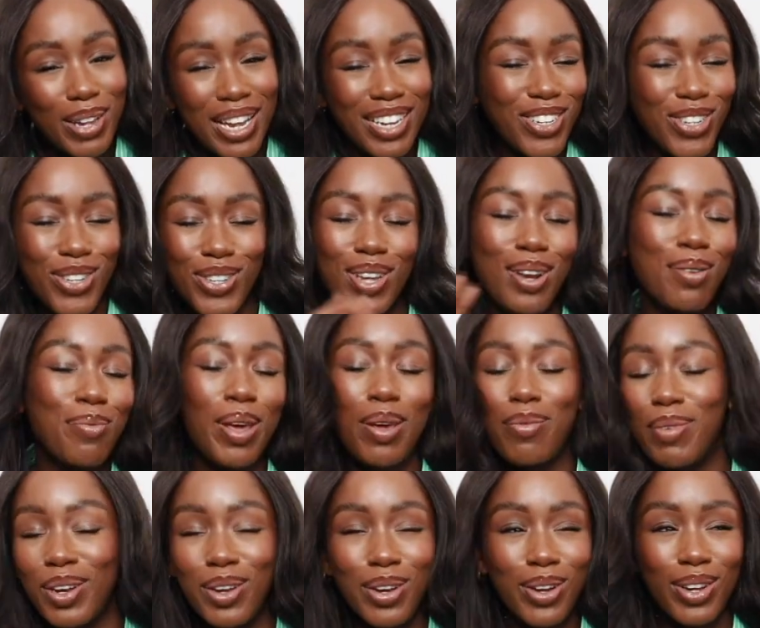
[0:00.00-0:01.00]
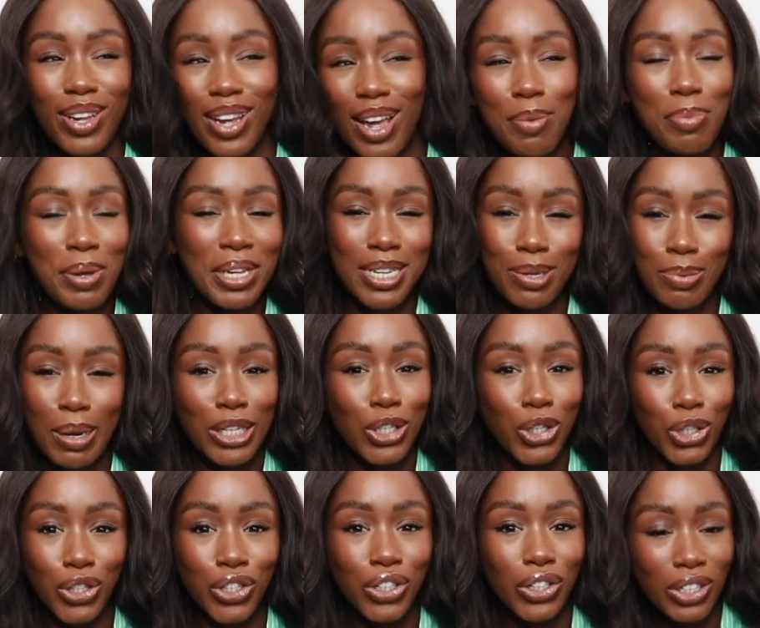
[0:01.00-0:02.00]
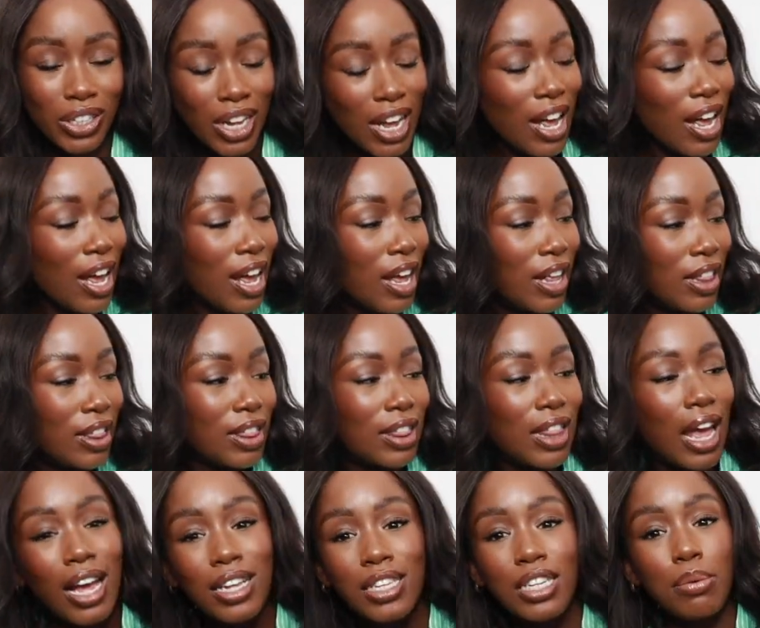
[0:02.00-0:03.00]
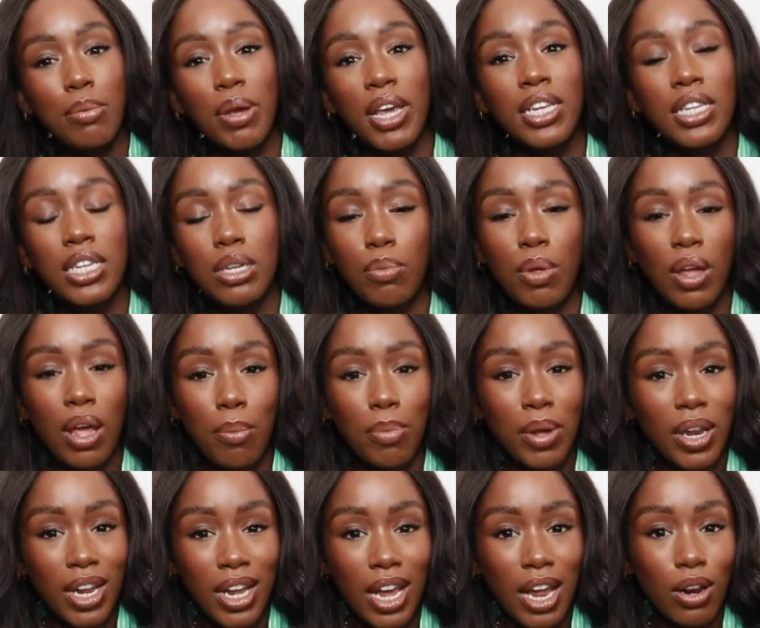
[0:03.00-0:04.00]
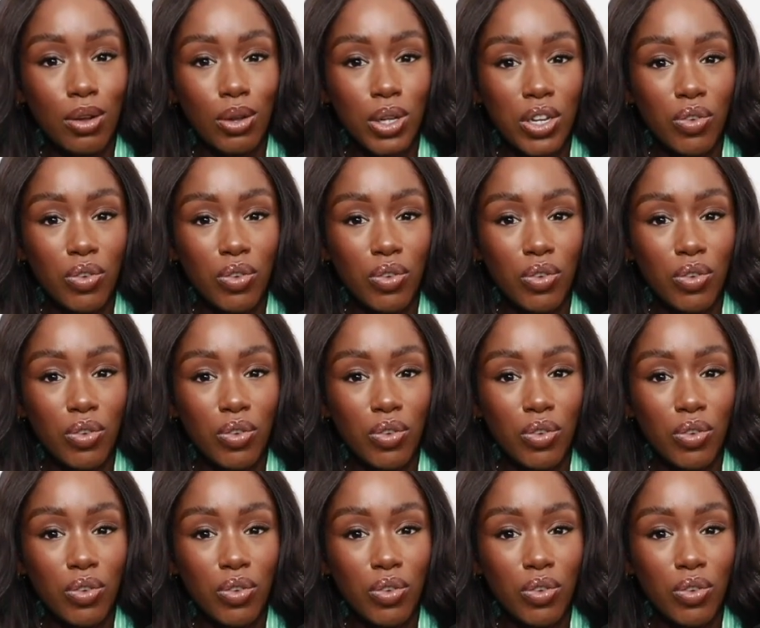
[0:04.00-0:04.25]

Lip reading: It's just gonna make me look a bit special. That to me is something I'm gonna get loads